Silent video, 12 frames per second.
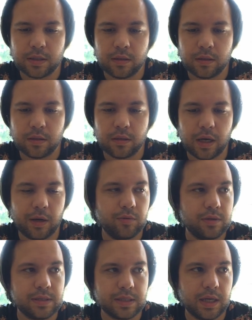uh, I
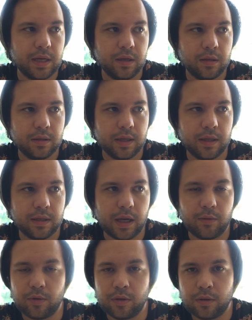will say that
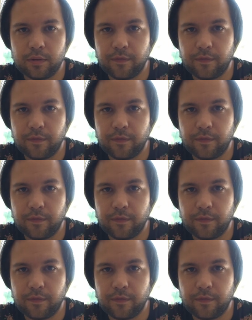I will